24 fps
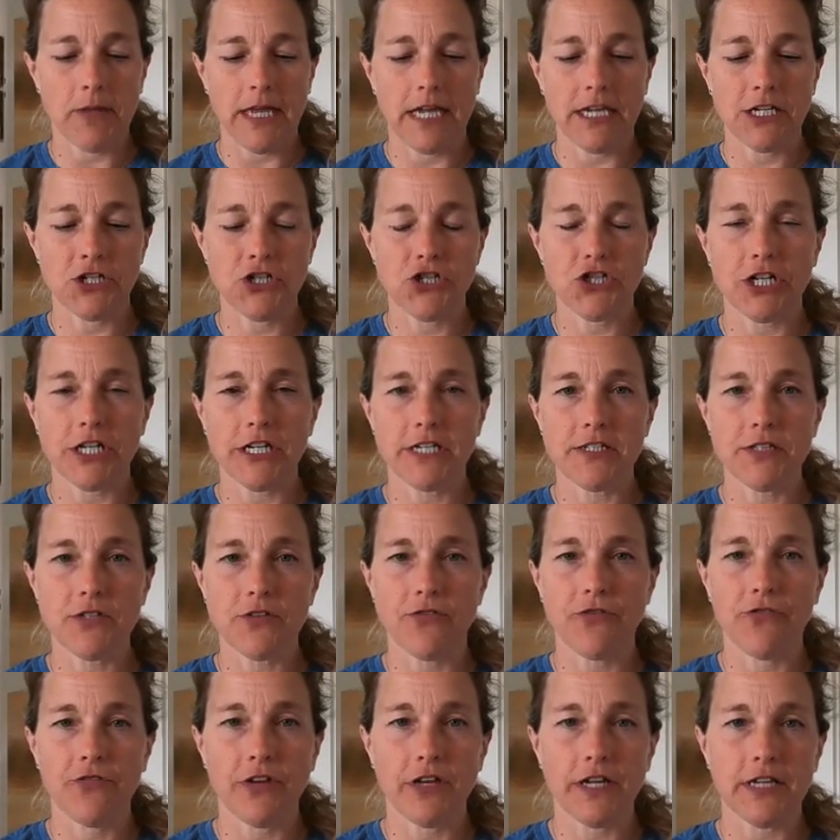It just
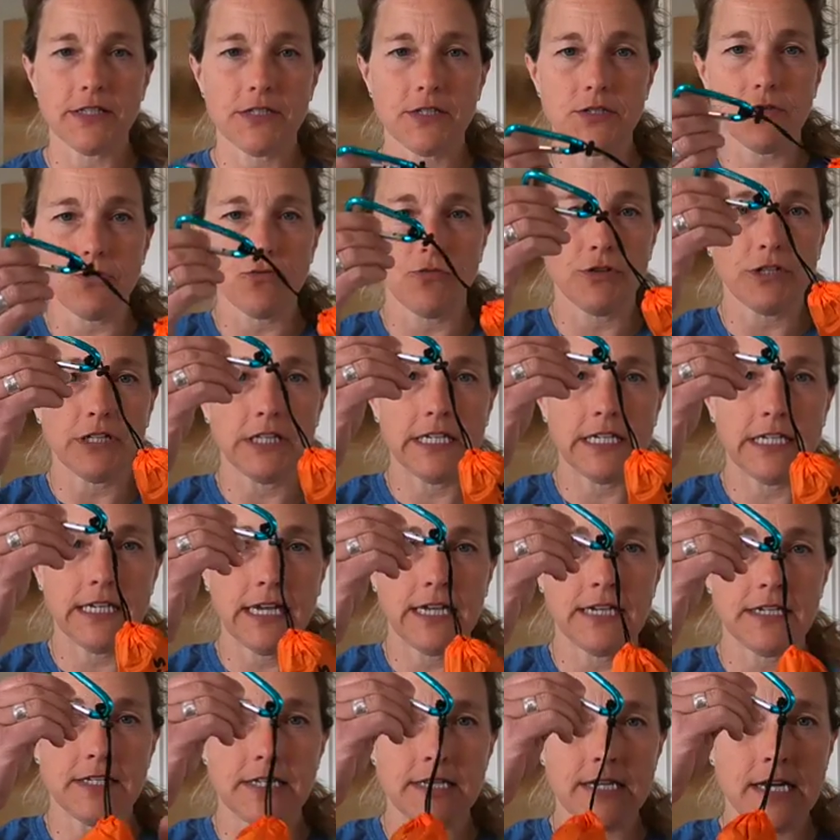fits really
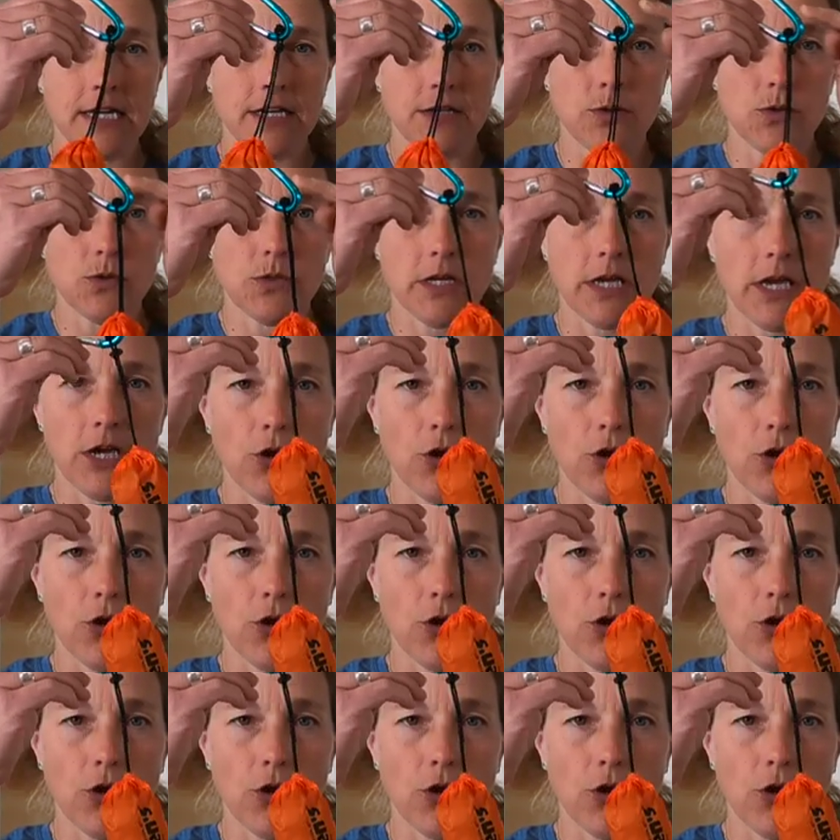nicely. I use a